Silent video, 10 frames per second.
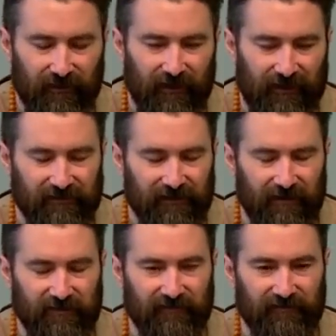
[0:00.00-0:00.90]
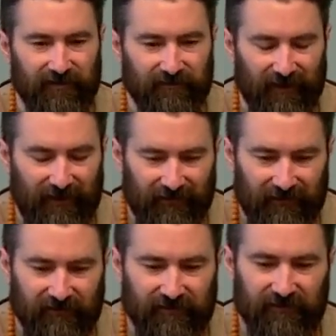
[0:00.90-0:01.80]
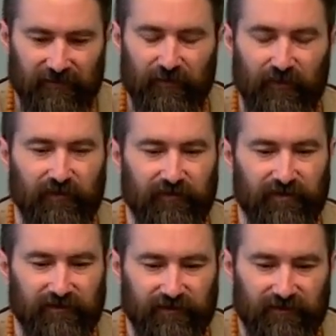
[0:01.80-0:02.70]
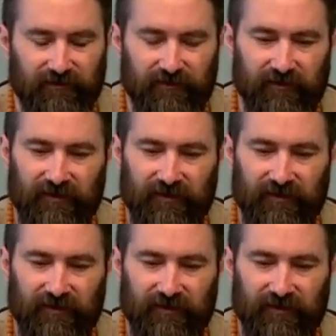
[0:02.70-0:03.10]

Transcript: landscapes of this planet, moves through